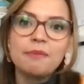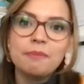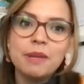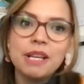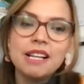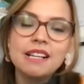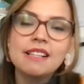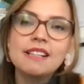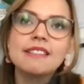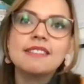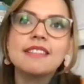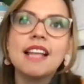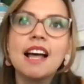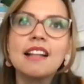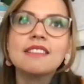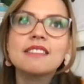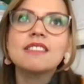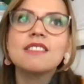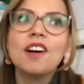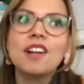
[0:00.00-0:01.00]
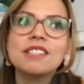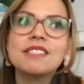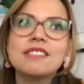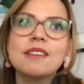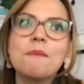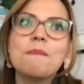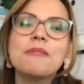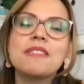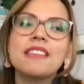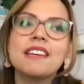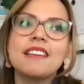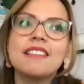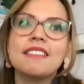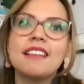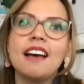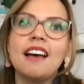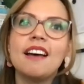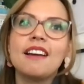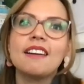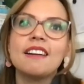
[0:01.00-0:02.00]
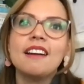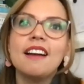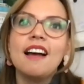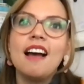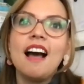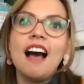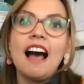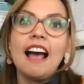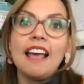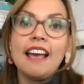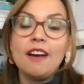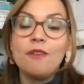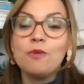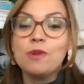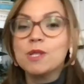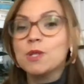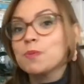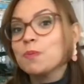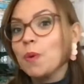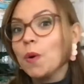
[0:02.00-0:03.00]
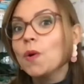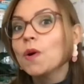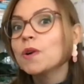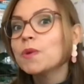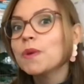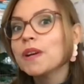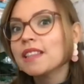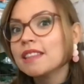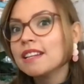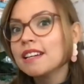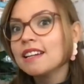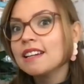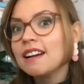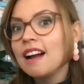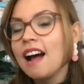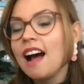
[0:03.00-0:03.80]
because that's not something that I was born with it.